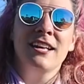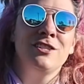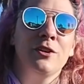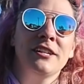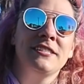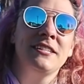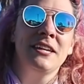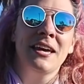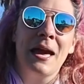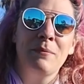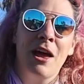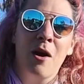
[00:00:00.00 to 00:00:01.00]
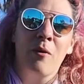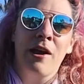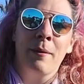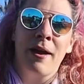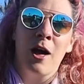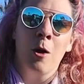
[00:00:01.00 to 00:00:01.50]
As you can see, I'm not
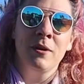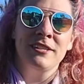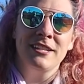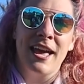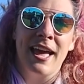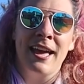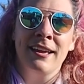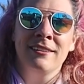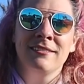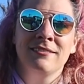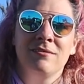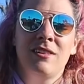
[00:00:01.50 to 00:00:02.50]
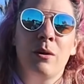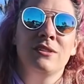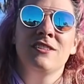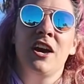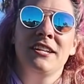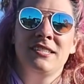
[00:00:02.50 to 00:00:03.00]
wearing my helmet today. That
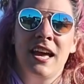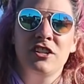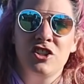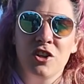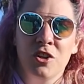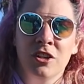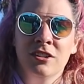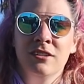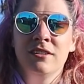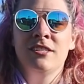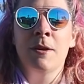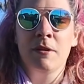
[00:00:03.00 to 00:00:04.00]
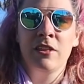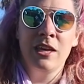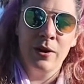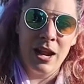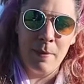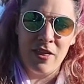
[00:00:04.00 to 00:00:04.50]
was not intentional.
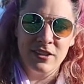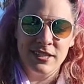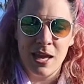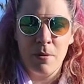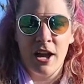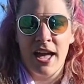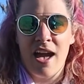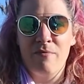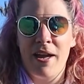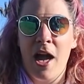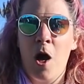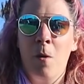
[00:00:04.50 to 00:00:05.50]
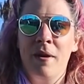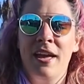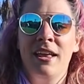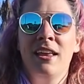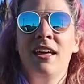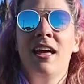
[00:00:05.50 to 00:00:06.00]
Typically when I'm at the skate park, I have my
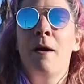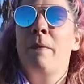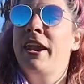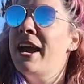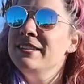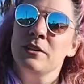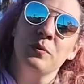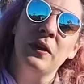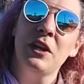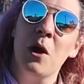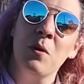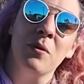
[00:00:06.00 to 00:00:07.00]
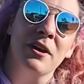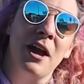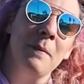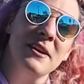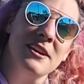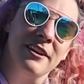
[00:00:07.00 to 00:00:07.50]
helmet. But I didn't really know we were
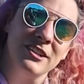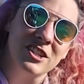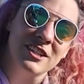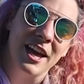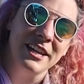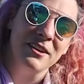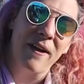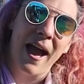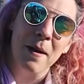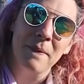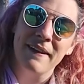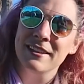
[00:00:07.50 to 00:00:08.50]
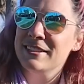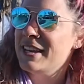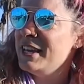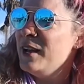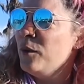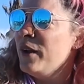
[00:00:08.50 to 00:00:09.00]
coming here. It just kind of happened,
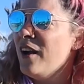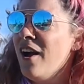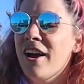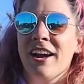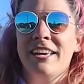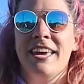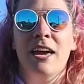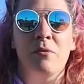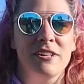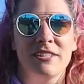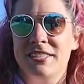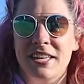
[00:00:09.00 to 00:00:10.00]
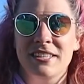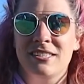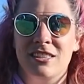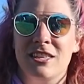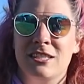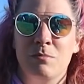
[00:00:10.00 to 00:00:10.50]
and here we are. Can't
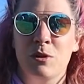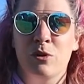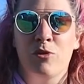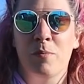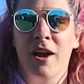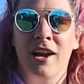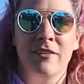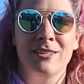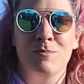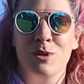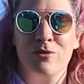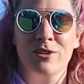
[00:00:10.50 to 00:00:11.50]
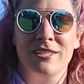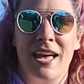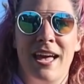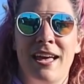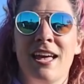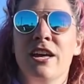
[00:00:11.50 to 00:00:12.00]
resist this beautiful park on this beautiful
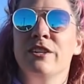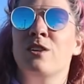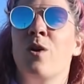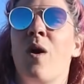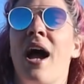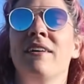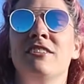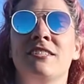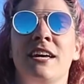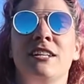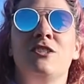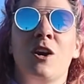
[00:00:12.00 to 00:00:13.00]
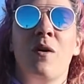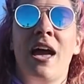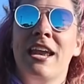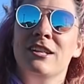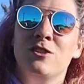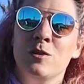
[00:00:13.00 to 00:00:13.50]
day. So I've decided to go
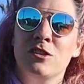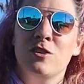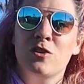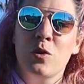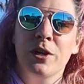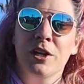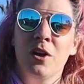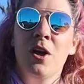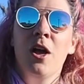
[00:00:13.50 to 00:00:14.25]
ahead and do this tutorial